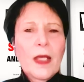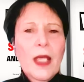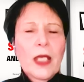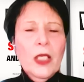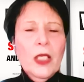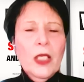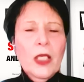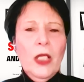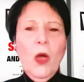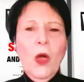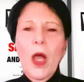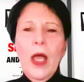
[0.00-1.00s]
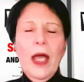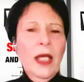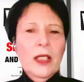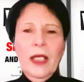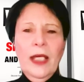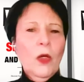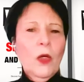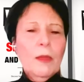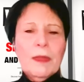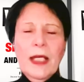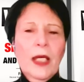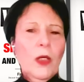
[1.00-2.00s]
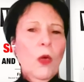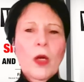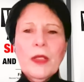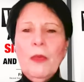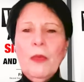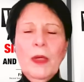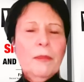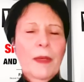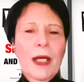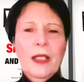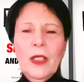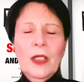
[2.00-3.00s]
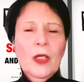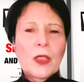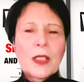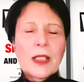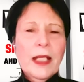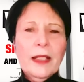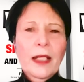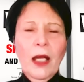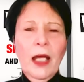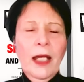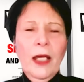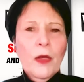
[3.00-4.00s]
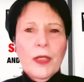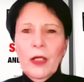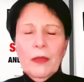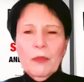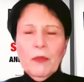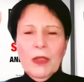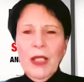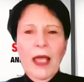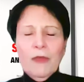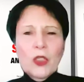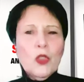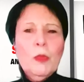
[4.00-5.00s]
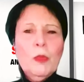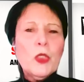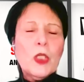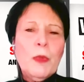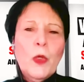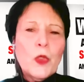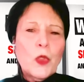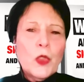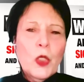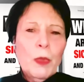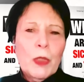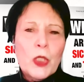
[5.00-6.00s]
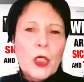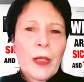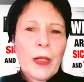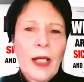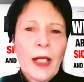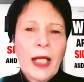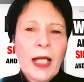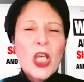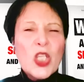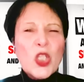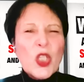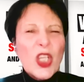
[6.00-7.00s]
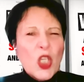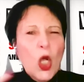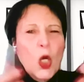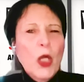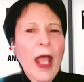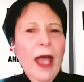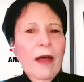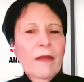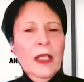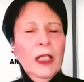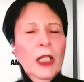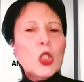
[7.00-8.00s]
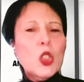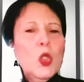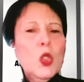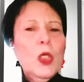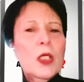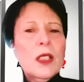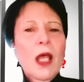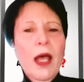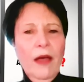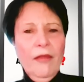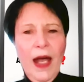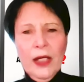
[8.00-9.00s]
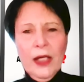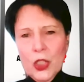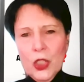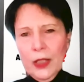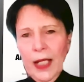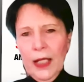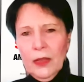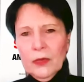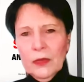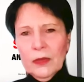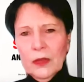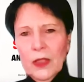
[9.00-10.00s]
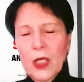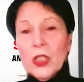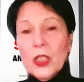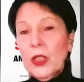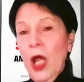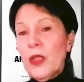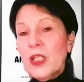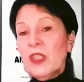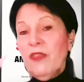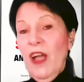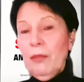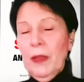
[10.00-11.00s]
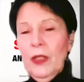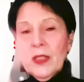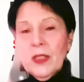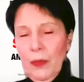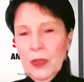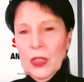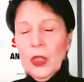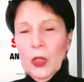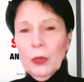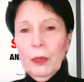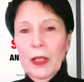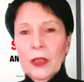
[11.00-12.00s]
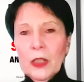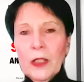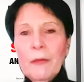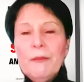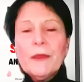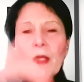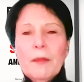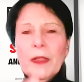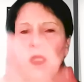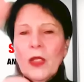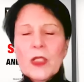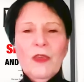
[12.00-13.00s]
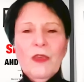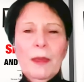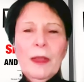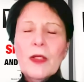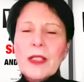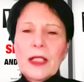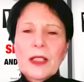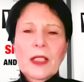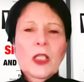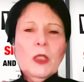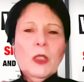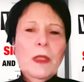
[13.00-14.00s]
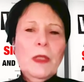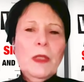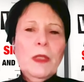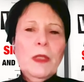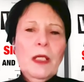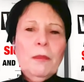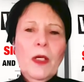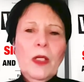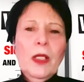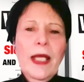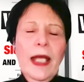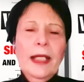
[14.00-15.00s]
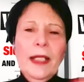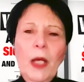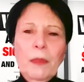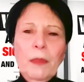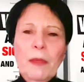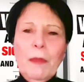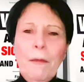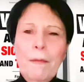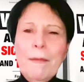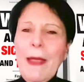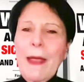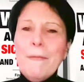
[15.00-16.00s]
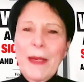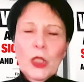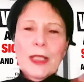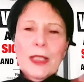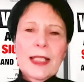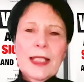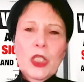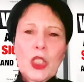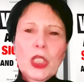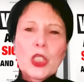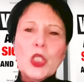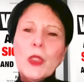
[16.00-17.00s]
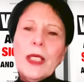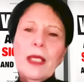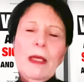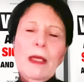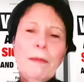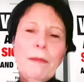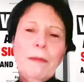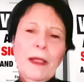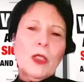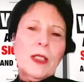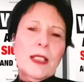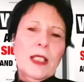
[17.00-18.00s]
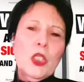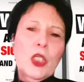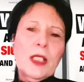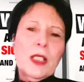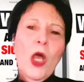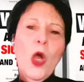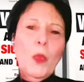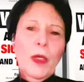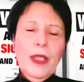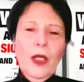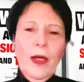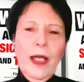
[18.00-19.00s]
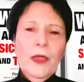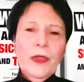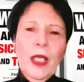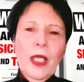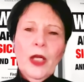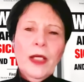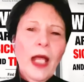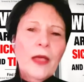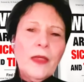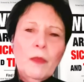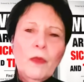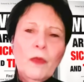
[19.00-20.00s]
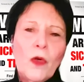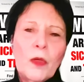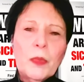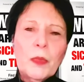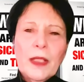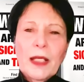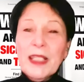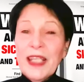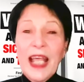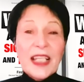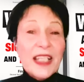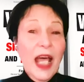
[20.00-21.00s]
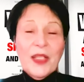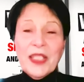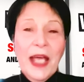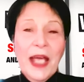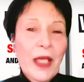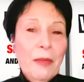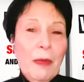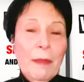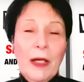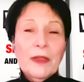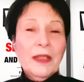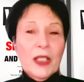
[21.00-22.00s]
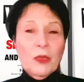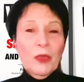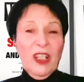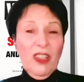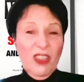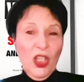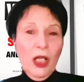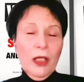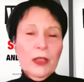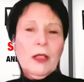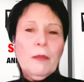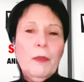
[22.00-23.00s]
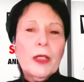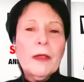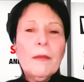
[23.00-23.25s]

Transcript: You know, and or upset, or they went to bed, you know, it's just like, or they have just too much exposure and too much going on. So they don't have any tools of how to shut down. So in all those five pillars, that was the third pillar, but in all those five pillars, I teach people and help people make better decisions so they can make better decisions with their healthcare and how they move forward with that. So that's how the title came about, and that's what a chunk of the book.